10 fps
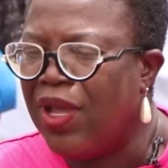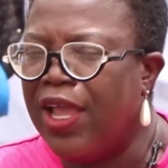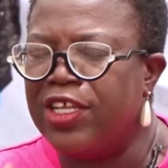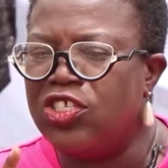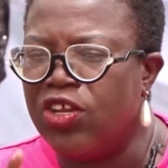
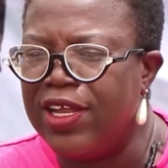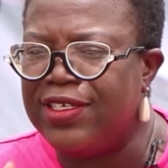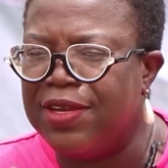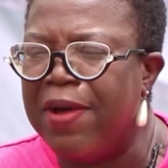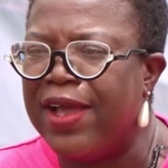It is not a
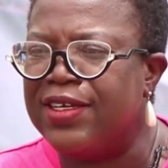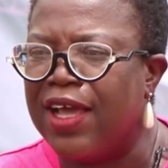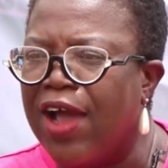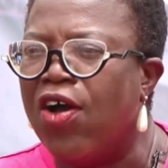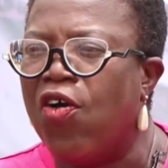demand
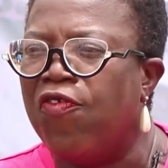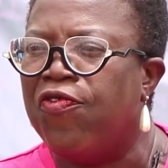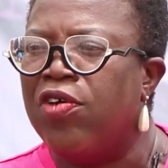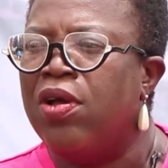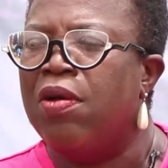of
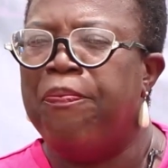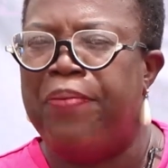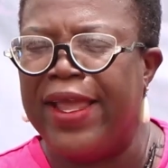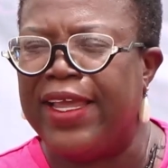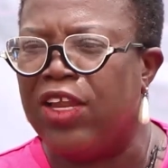
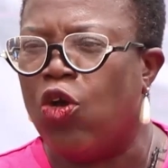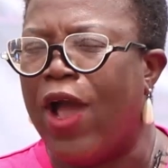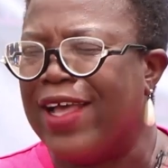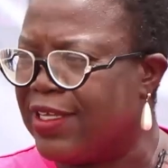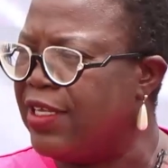begging or
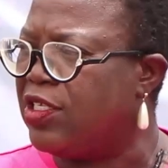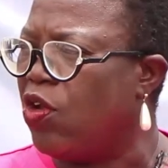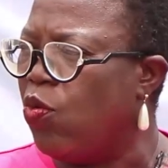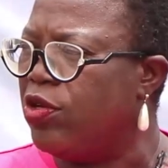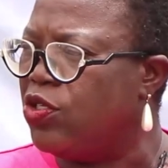asking
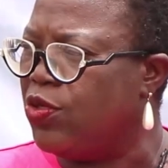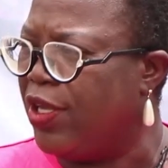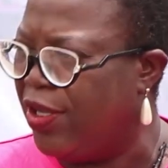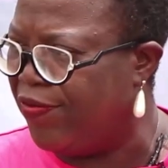someone to give.